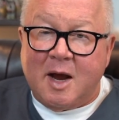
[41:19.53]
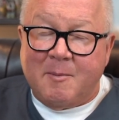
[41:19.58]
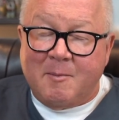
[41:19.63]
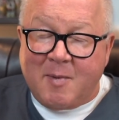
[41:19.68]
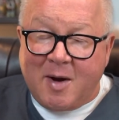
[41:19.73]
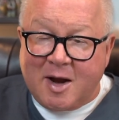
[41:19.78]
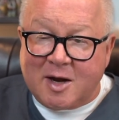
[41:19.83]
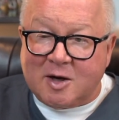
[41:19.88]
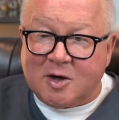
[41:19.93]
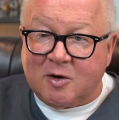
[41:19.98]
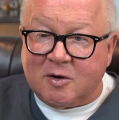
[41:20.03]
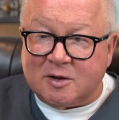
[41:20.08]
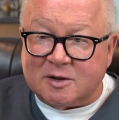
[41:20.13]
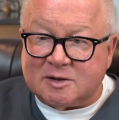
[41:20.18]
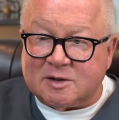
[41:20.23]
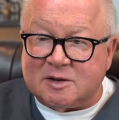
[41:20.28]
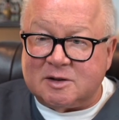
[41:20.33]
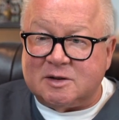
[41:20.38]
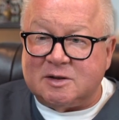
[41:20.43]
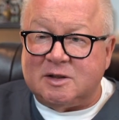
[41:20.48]
my goal
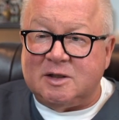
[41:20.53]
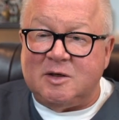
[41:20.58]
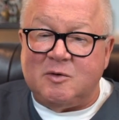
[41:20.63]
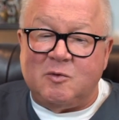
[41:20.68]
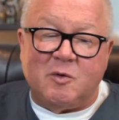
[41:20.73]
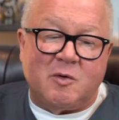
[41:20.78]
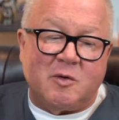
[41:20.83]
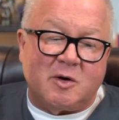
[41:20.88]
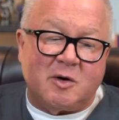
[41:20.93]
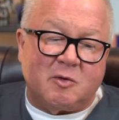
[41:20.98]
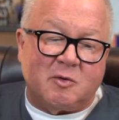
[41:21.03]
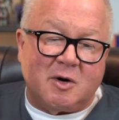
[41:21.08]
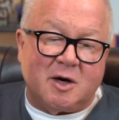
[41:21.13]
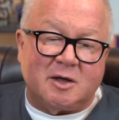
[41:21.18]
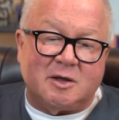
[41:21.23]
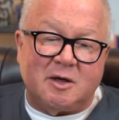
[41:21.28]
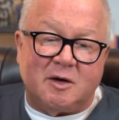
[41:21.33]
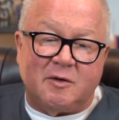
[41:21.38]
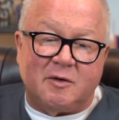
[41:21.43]
is to see when we correct all